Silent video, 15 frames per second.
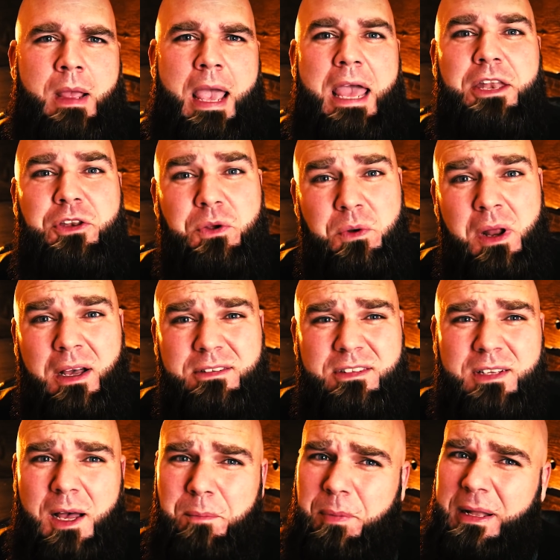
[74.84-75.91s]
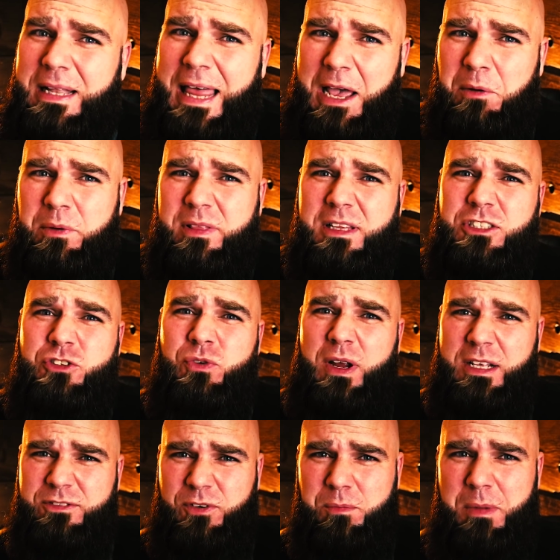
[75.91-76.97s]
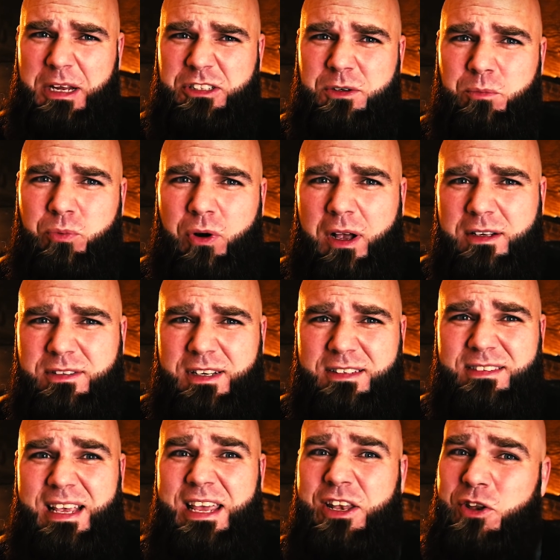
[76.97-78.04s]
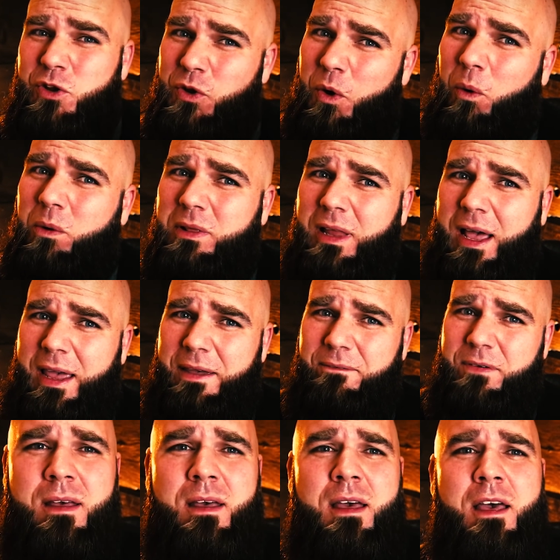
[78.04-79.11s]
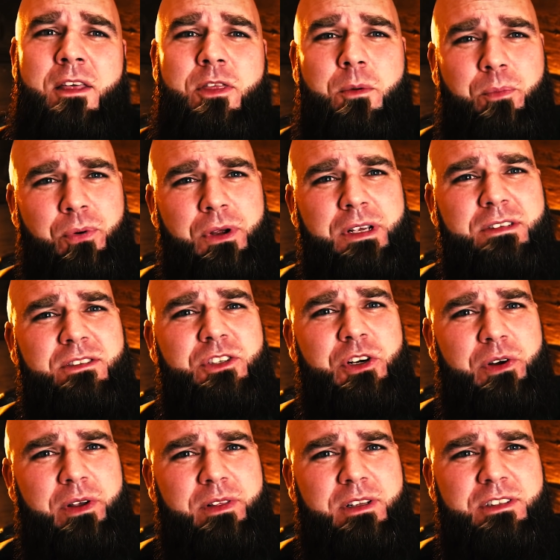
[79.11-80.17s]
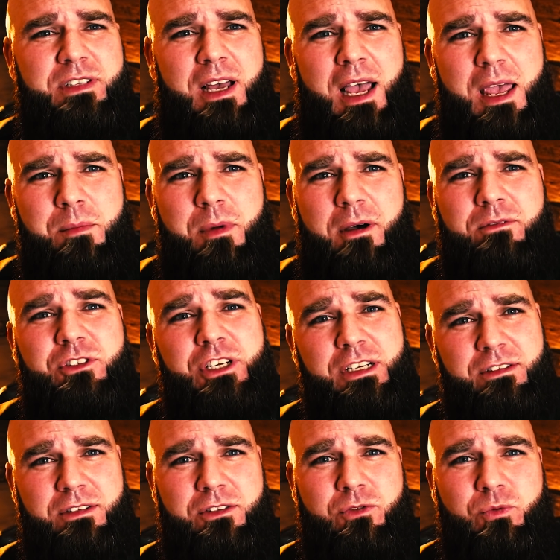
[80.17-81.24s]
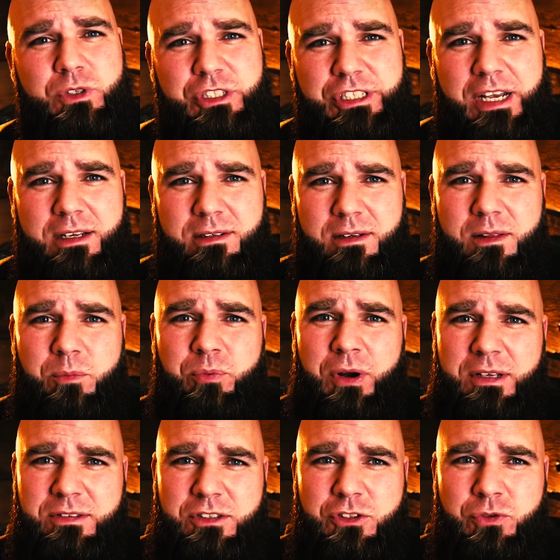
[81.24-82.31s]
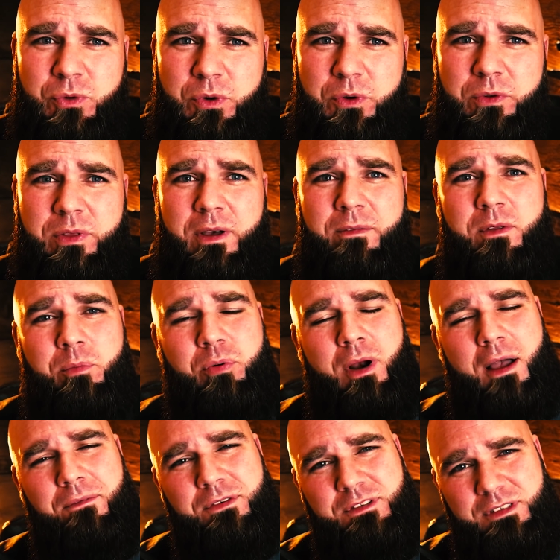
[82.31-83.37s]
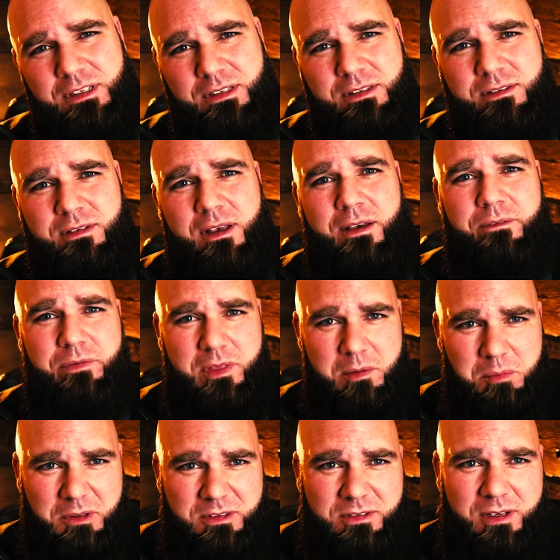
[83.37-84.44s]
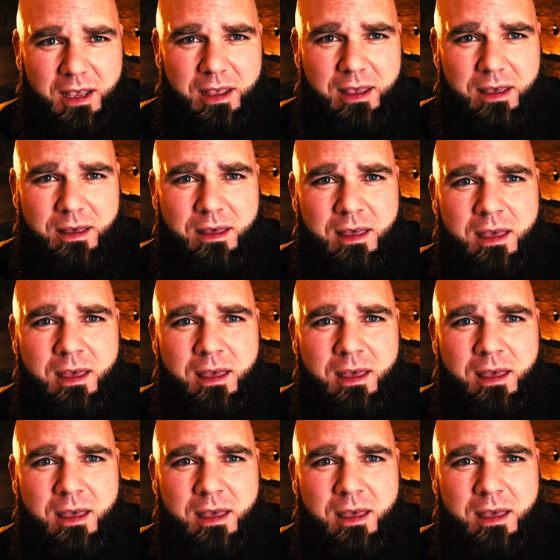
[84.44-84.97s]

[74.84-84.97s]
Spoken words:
And do not stop allowing the transformation process in your life. The priests during the time of Jesus rejected the present truth of the prophecies of the Messiah.